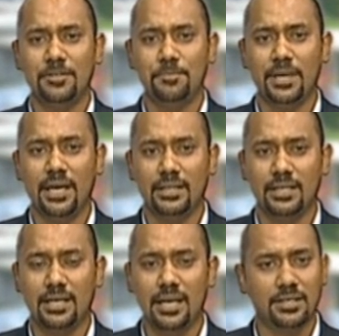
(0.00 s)
to be held
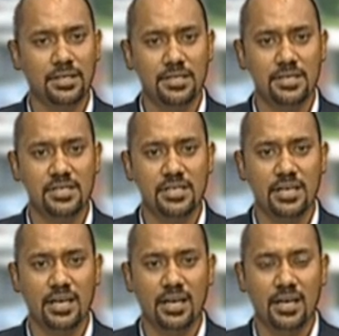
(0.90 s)
in London this
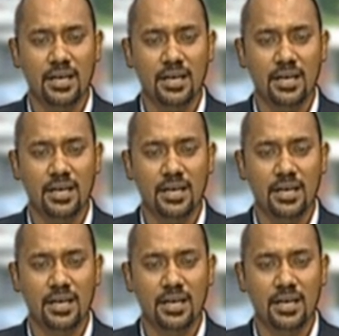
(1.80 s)
year.